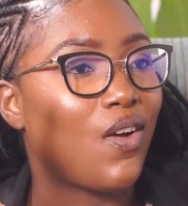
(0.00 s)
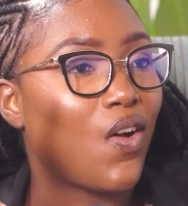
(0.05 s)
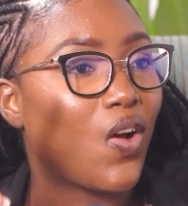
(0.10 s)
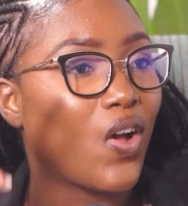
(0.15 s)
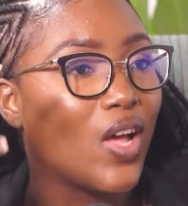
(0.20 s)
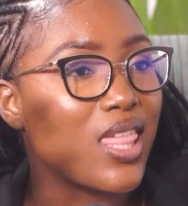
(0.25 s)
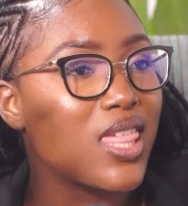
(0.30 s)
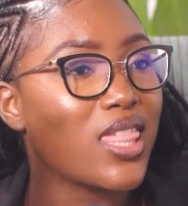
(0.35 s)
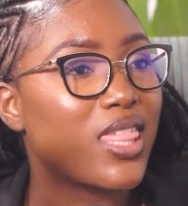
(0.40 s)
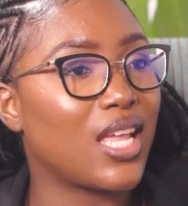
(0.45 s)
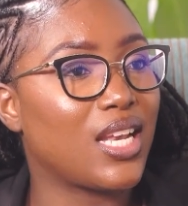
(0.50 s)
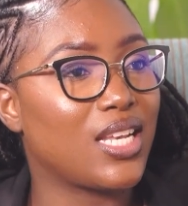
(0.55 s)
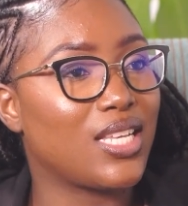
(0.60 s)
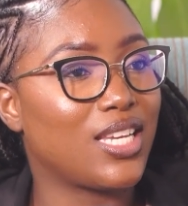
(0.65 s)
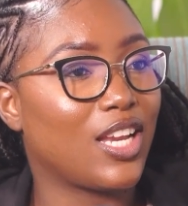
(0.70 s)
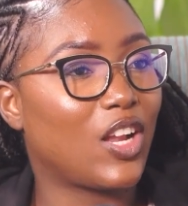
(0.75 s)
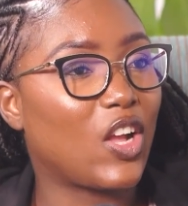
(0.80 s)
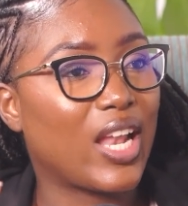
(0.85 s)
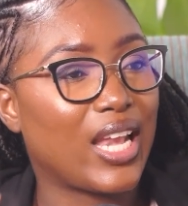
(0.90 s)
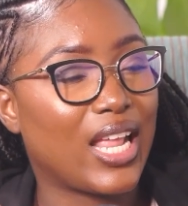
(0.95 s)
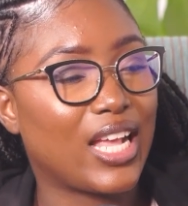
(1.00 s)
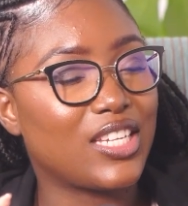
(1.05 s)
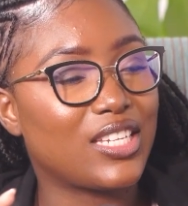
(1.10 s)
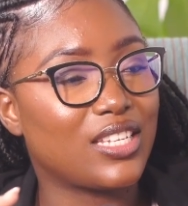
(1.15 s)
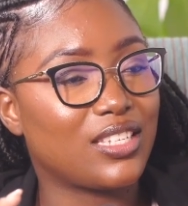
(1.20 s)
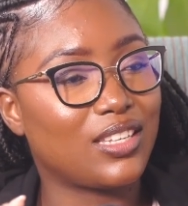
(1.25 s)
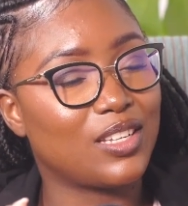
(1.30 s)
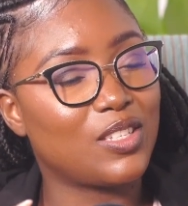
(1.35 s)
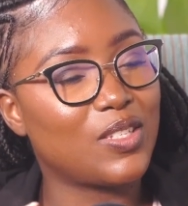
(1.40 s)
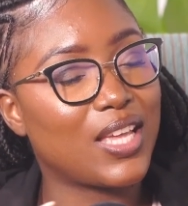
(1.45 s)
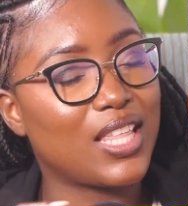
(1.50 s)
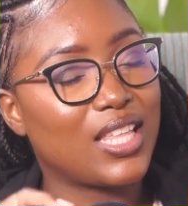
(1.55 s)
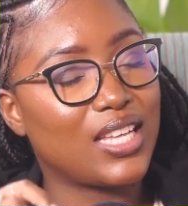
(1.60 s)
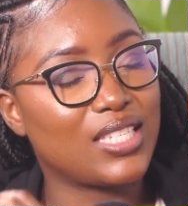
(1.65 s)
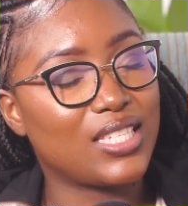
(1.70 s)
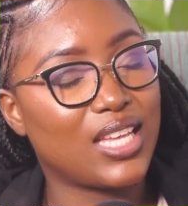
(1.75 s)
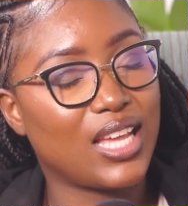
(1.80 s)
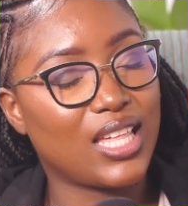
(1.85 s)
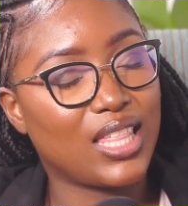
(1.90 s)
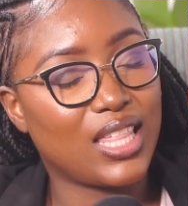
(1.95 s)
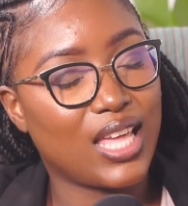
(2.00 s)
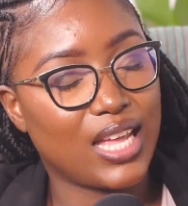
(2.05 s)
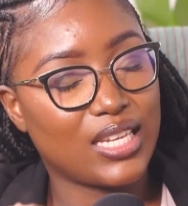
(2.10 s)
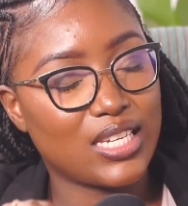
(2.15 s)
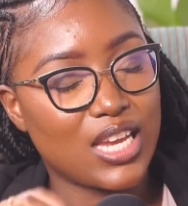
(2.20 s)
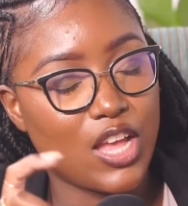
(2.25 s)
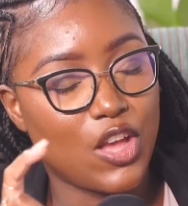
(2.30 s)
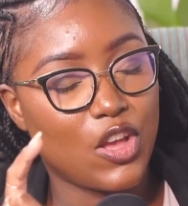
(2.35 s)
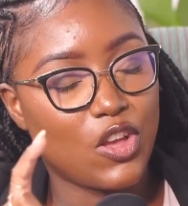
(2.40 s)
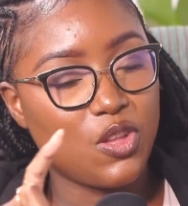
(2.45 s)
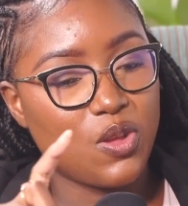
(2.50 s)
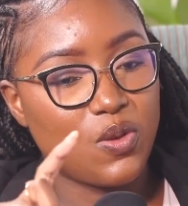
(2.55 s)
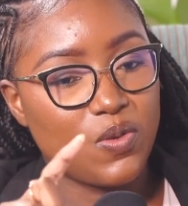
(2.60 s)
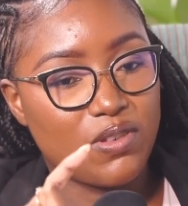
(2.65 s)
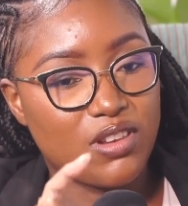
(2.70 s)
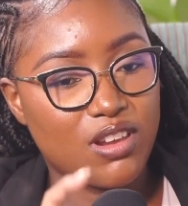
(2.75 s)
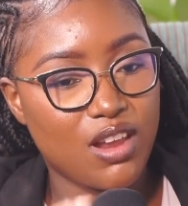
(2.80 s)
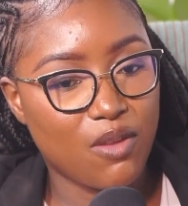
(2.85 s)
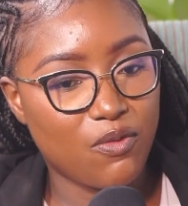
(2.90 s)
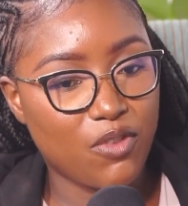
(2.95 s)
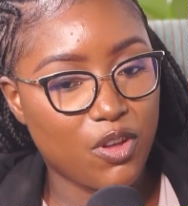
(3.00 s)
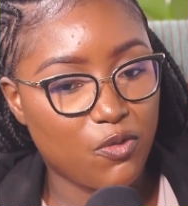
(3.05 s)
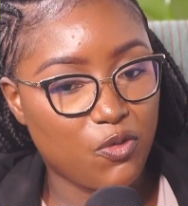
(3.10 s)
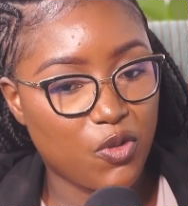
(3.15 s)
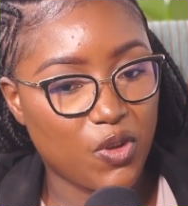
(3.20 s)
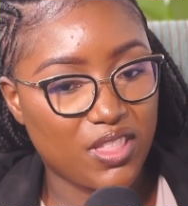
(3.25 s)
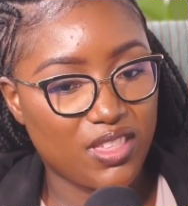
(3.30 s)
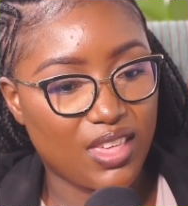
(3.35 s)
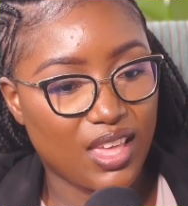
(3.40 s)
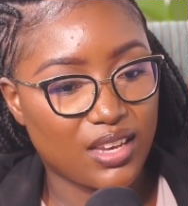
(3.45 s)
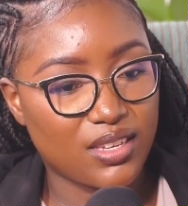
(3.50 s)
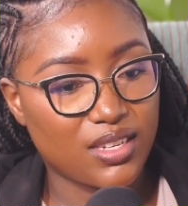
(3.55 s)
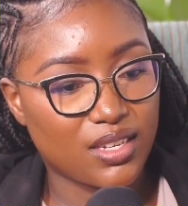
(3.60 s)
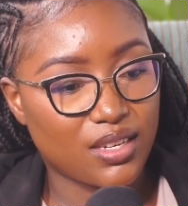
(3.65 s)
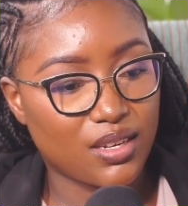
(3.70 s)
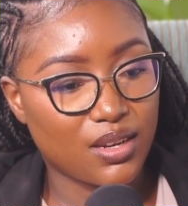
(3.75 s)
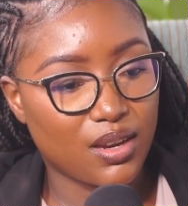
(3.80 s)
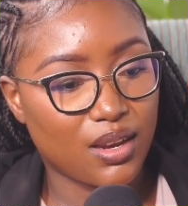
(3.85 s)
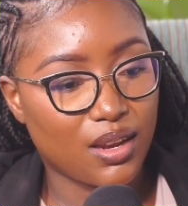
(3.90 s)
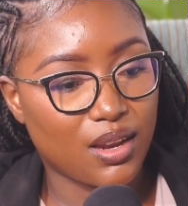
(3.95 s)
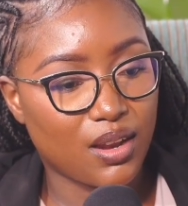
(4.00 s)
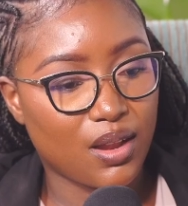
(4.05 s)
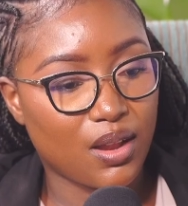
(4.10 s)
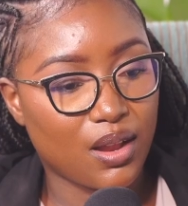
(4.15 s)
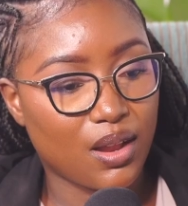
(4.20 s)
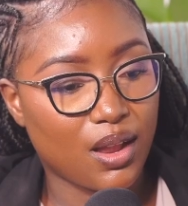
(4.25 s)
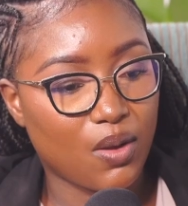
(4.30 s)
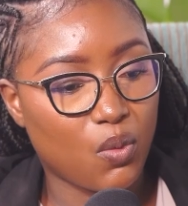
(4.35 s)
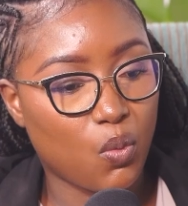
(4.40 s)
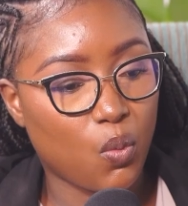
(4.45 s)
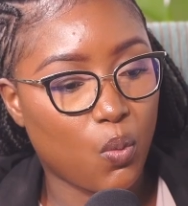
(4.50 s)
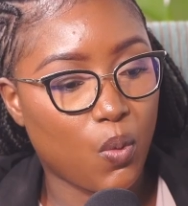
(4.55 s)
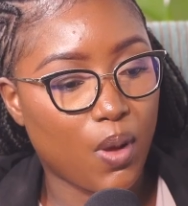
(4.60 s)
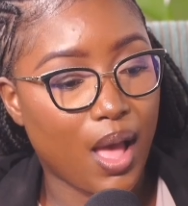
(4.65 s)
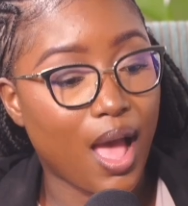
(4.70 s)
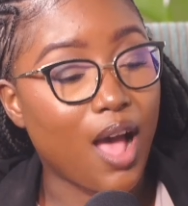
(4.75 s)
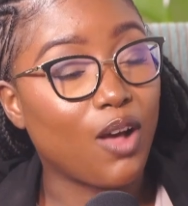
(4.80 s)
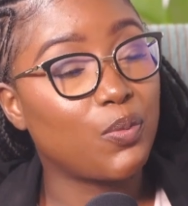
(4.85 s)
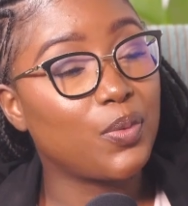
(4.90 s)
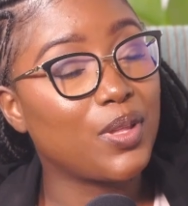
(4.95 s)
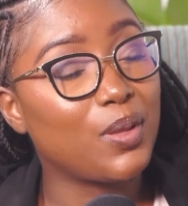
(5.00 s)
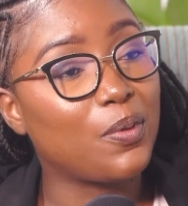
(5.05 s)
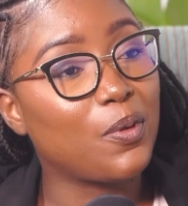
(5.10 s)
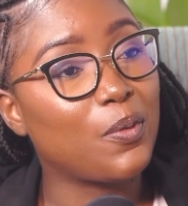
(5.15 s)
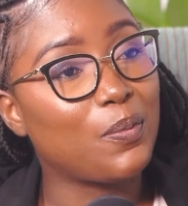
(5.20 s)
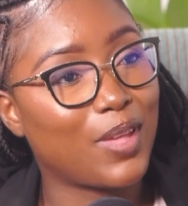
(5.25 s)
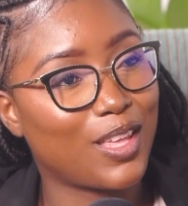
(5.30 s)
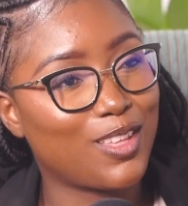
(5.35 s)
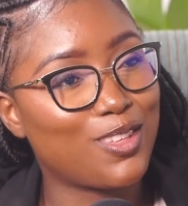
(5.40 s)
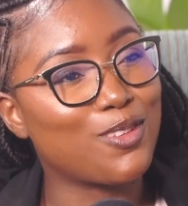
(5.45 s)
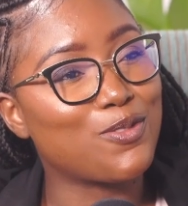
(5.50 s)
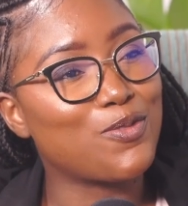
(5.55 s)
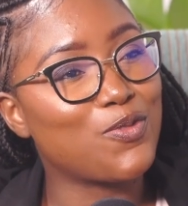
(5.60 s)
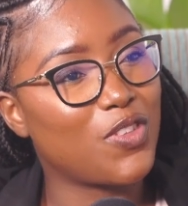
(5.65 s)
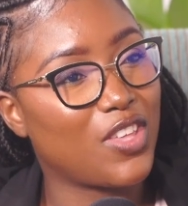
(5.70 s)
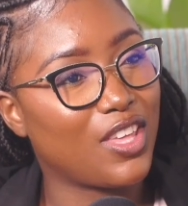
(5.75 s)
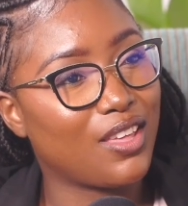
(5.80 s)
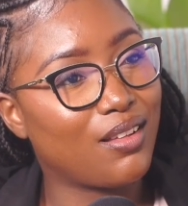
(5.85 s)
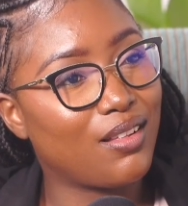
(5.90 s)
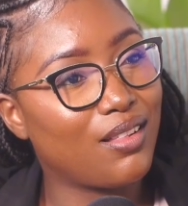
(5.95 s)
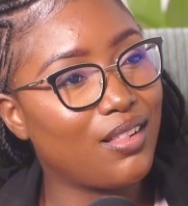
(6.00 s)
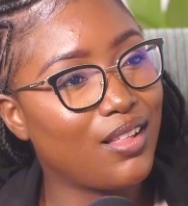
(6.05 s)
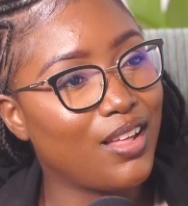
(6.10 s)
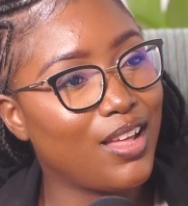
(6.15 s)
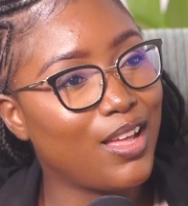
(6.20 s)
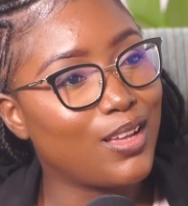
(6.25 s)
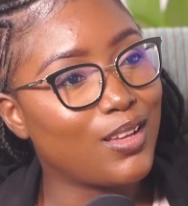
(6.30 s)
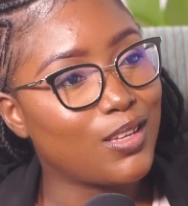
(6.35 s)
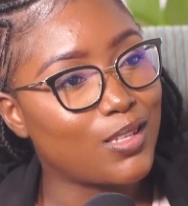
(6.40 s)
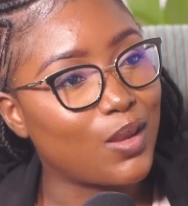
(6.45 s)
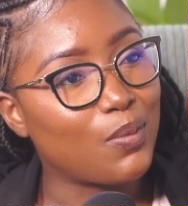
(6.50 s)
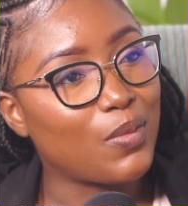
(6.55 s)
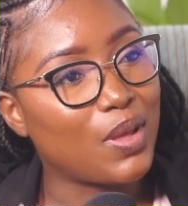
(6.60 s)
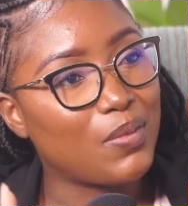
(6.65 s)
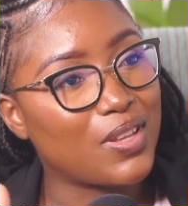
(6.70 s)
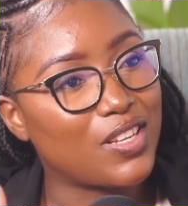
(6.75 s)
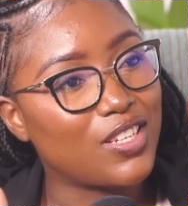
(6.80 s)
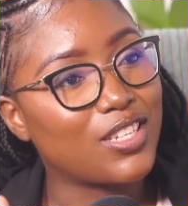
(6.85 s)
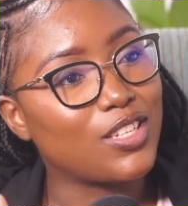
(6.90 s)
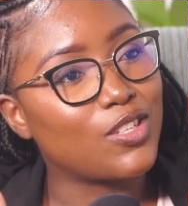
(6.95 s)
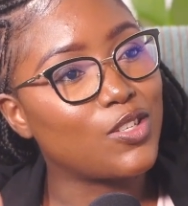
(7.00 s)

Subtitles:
authentic connections. That's why they say that you'll never forget how people make you feel. So maybe she